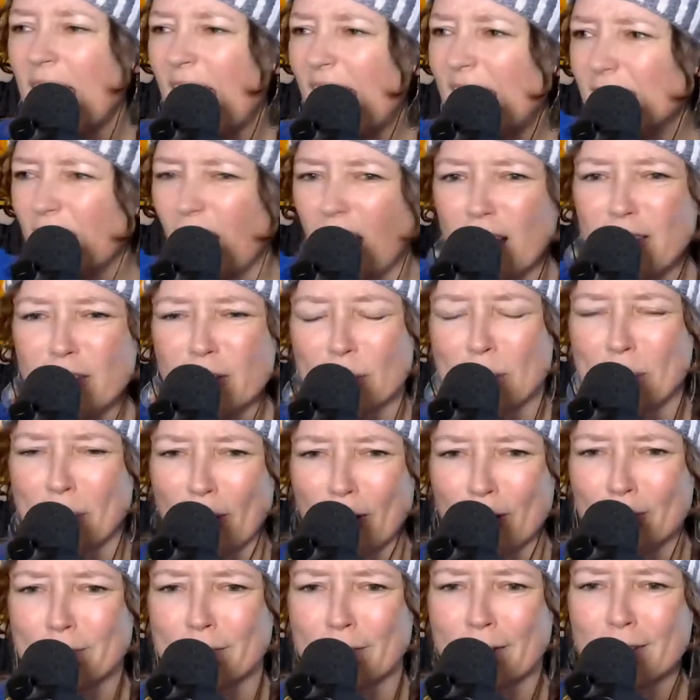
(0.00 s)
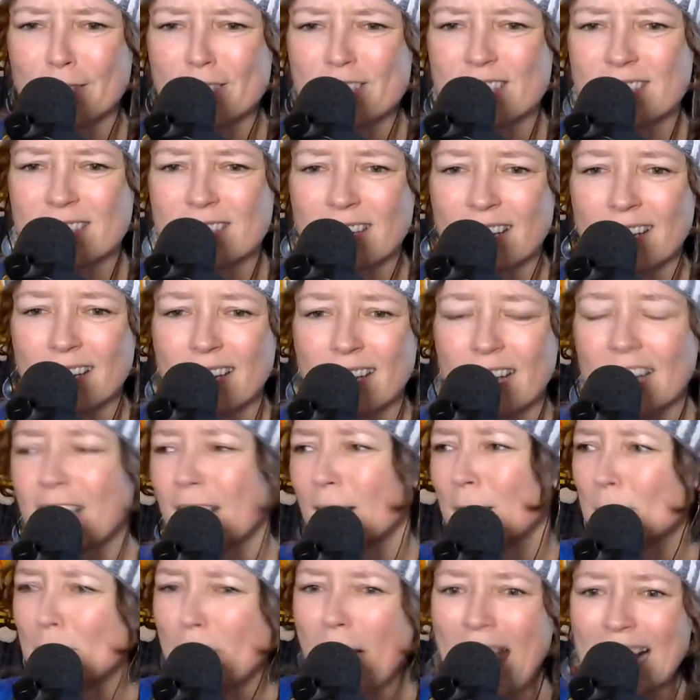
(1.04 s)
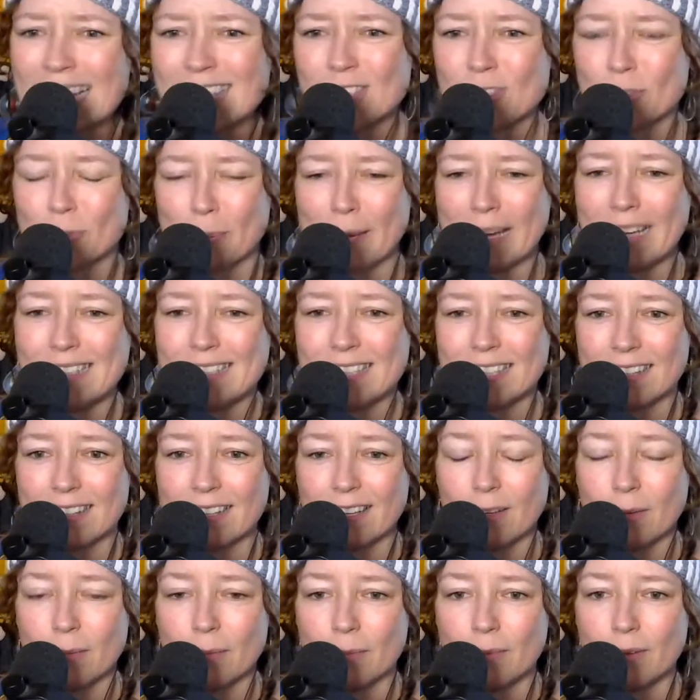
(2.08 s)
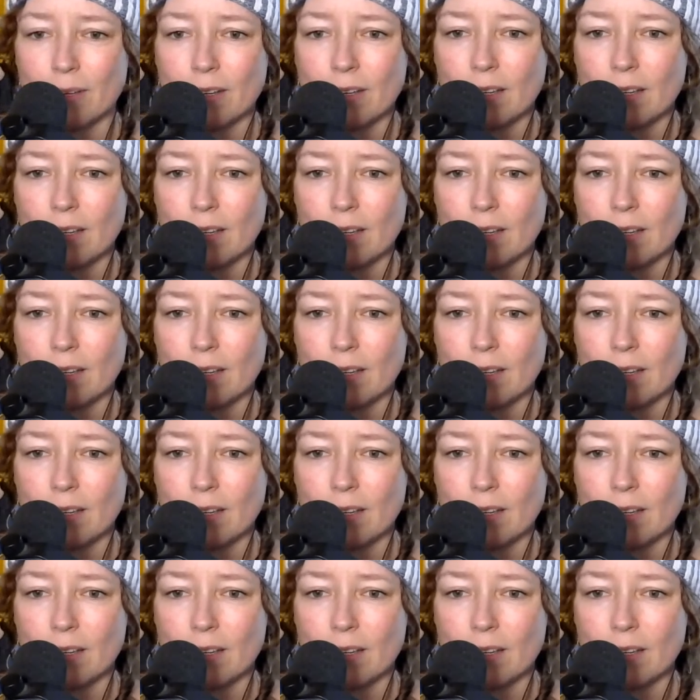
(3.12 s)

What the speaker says: and other perverts could masturbate to them.